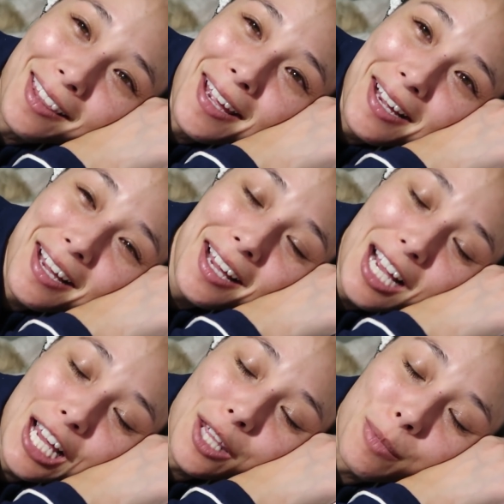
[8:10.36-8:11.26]
not like
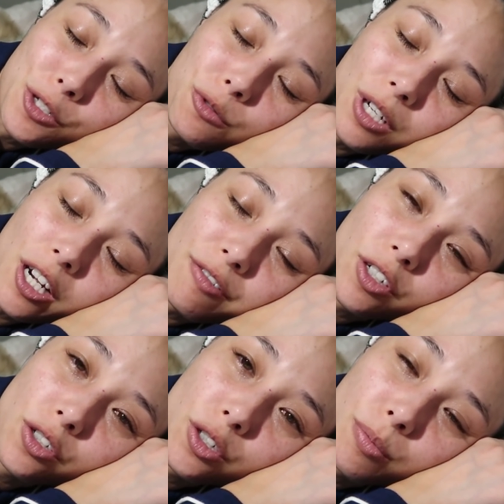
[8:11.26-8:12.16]
the most creative
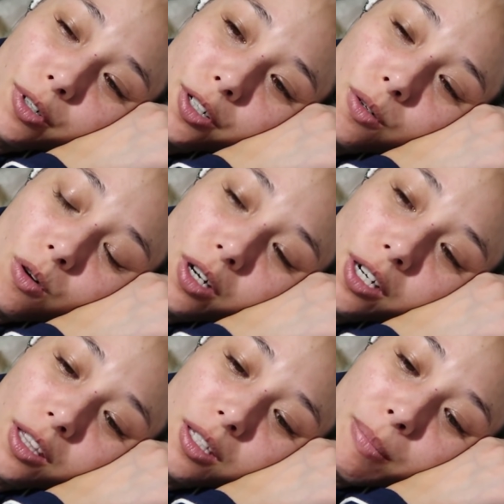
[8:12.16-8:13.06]
YouTuber
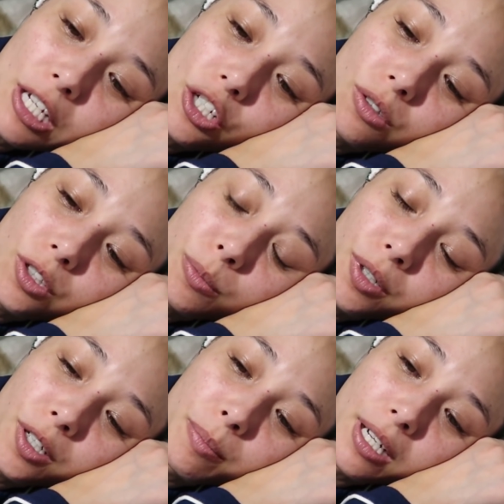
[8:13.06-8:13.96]
or the best
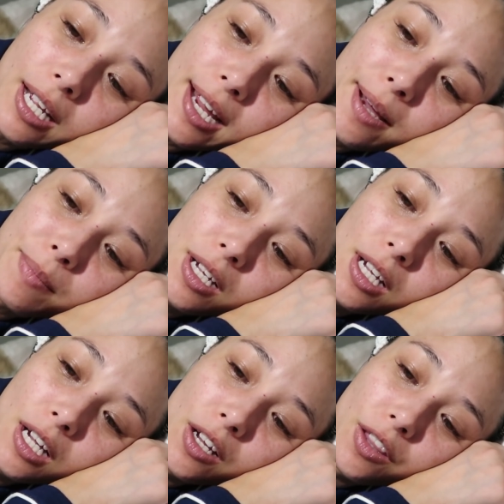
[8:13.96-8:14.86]
YouTuber, but I am
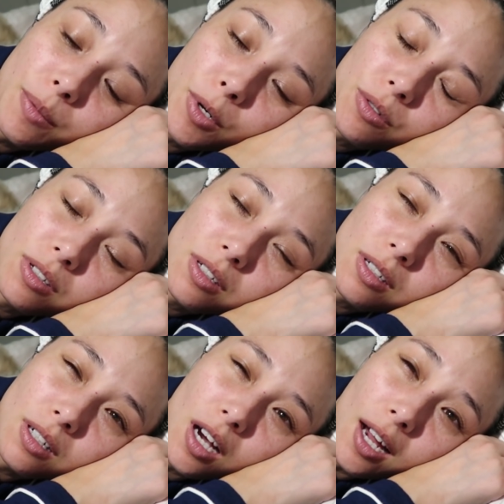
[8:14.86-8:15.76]
the most
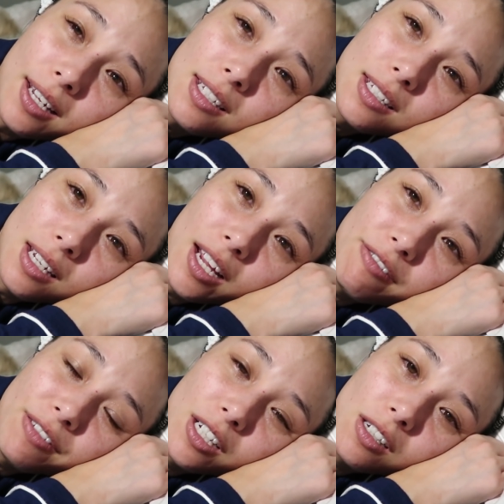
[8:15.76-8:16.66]
honest, I
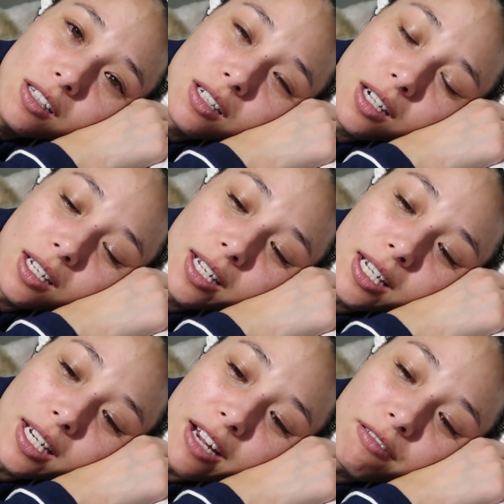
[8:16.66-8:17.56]
feel,
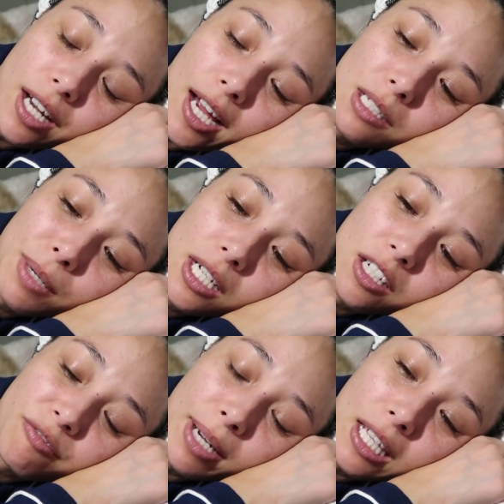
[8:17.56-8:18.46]
in every aspect
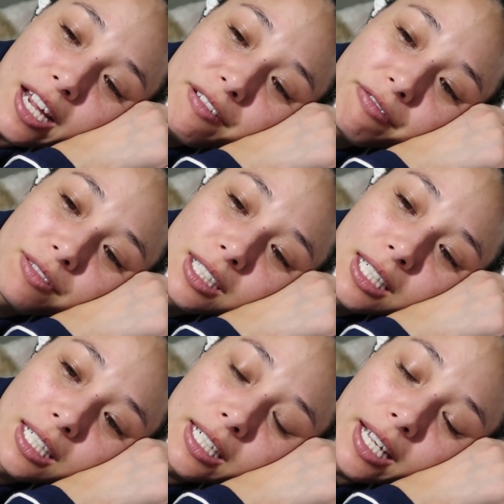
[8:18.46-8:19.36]
of my life.
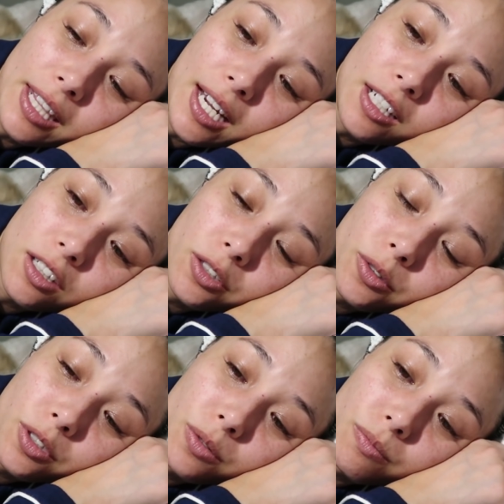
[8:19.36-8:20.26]
And that
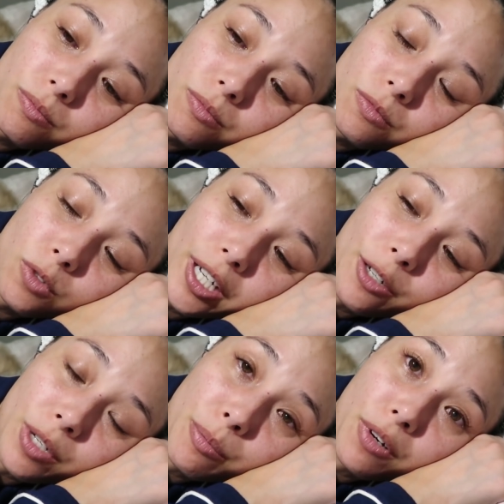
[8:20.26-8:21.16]
includes
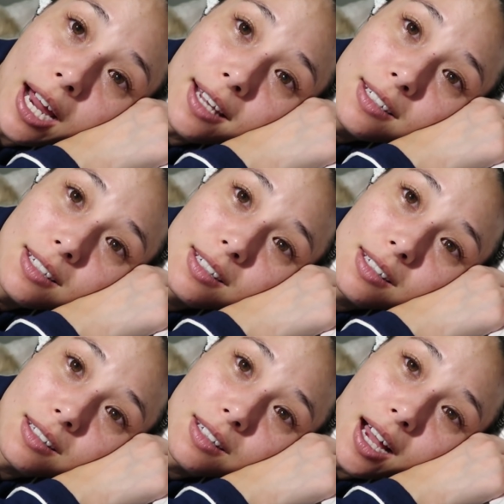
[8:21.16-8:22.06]
working with brands
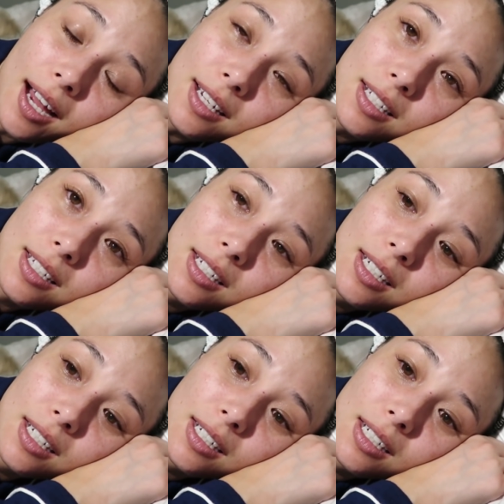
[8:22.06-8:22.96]
that
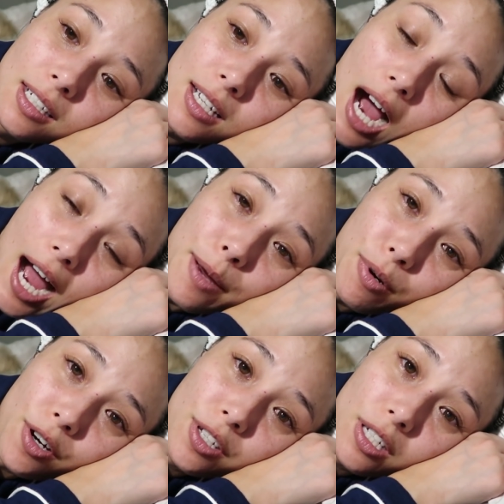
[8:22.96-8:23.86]
I
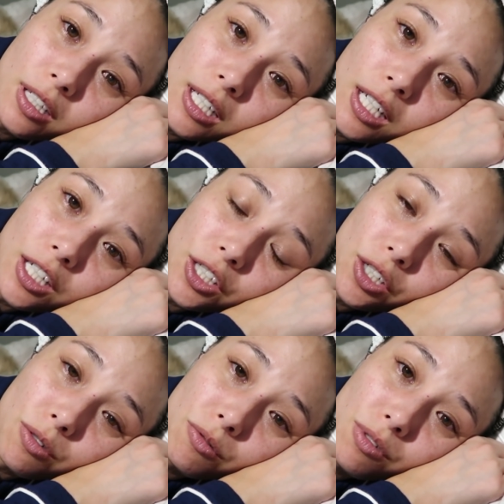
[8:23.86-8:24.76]
personally
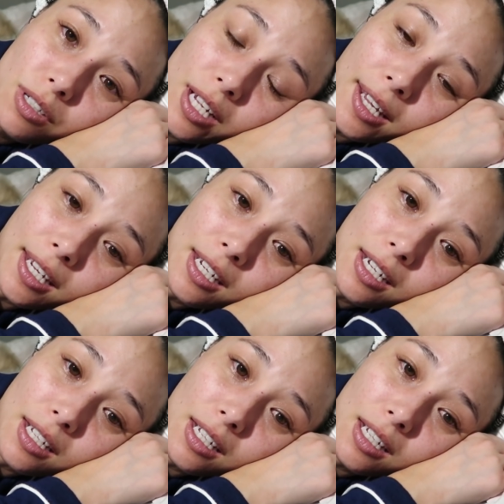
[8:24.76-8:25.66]
use and